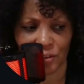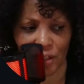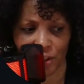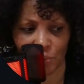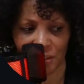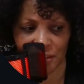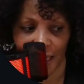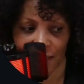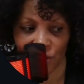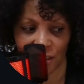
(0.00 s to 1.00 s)

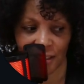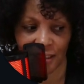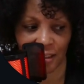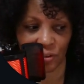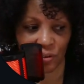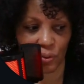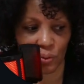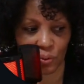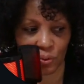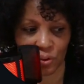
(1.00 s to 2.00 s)
documentation
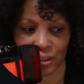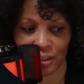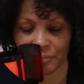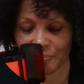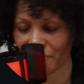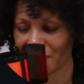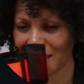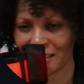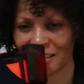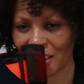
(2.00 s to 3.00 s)
or
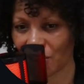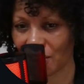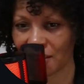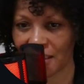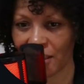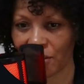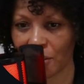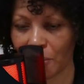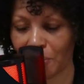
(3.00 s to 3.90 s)
et cetera,